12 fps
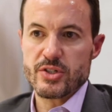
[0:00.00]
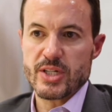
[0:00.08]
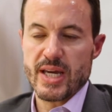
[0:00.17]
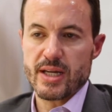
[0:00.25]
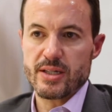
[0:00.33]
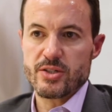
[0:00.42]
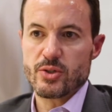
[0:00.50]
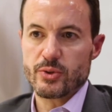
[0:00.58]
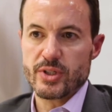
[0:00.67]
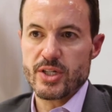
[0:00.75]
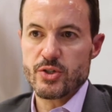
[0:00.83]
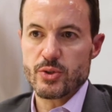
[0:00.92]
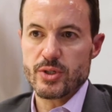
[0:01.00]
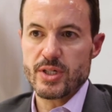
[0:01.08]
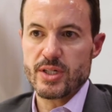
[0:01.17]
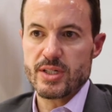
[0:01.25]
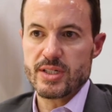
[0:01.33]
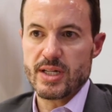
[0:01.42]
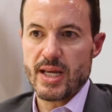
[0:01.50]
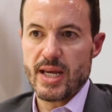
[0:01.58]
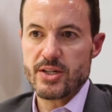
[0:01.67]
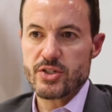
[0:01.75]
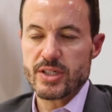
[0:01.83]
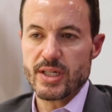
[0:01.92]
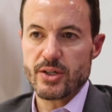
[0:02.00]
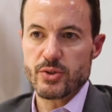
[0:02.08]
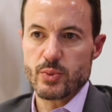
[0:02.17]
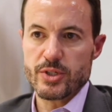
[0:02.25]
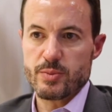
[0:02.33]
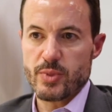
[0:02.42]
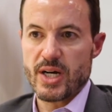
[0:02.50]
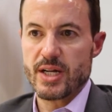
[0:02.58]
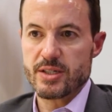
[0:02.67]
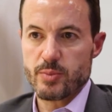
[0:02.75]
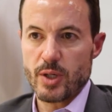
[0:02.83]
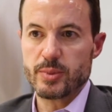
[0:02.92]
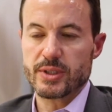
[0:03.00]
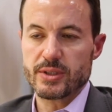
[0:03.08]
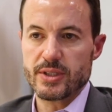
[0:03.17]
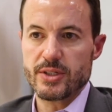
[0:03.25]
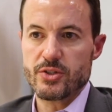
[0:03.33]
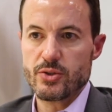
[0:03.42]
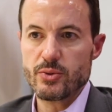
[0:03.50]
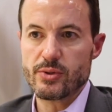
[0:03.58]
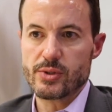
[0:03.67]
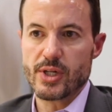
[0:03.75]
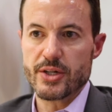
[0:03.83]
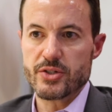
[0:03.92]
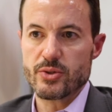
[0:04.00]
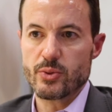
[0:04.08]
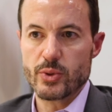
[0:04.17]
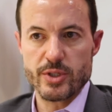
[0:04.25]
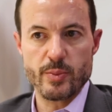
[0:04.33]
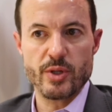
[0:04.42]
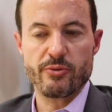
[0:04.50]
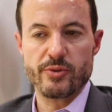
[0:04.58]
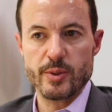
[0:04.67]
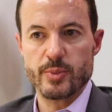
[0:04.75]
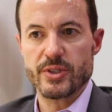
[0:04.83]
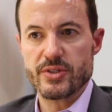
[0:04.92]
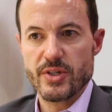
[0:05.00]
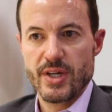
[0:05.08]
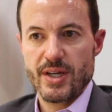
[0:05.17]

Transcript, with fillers: to add insult to injury, is that HCL's response publicly to the lawsuit was a bit flippant.